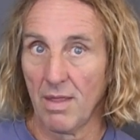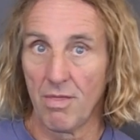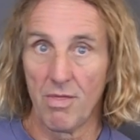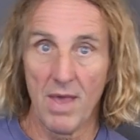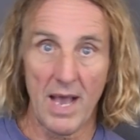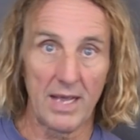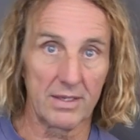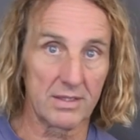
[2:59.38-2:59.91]

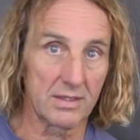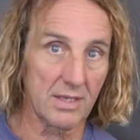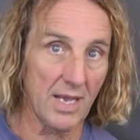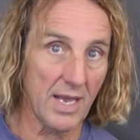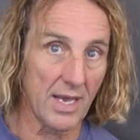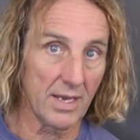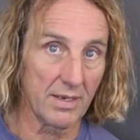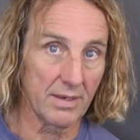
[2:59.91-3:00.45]
That
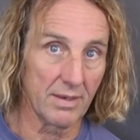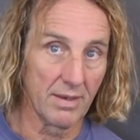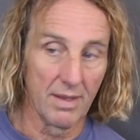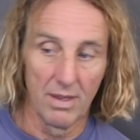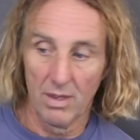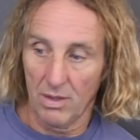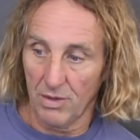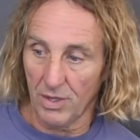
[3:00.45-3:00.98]
said,
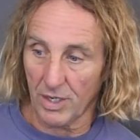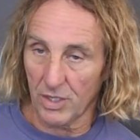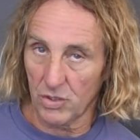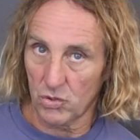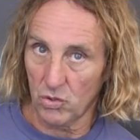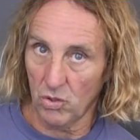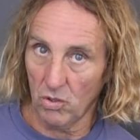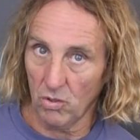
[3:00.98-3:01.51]
the
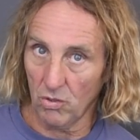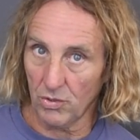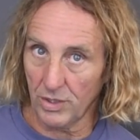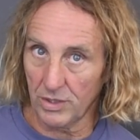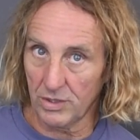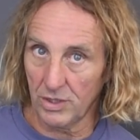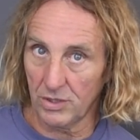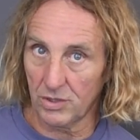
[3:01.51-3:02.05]
control
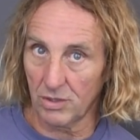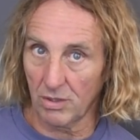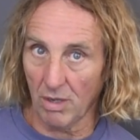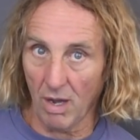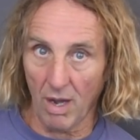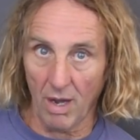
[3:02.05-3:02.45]
that digital